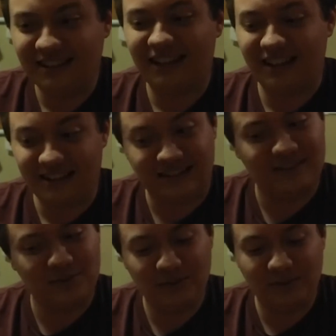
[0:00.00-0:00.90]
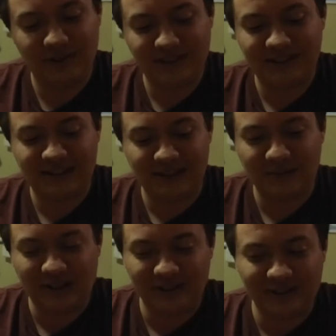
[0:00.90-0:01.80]
That's who this is gonna
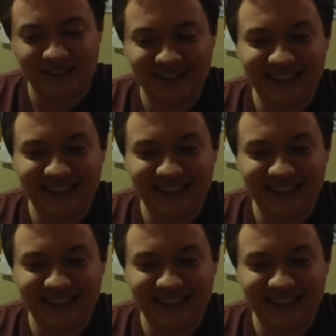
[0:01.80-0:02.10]
be good.